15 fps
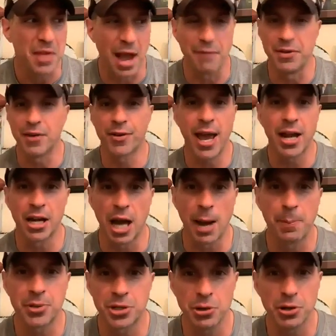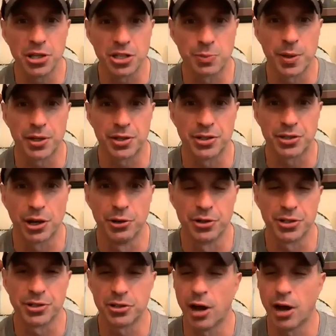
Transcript: I've never had an opportunity to speak to these coaches.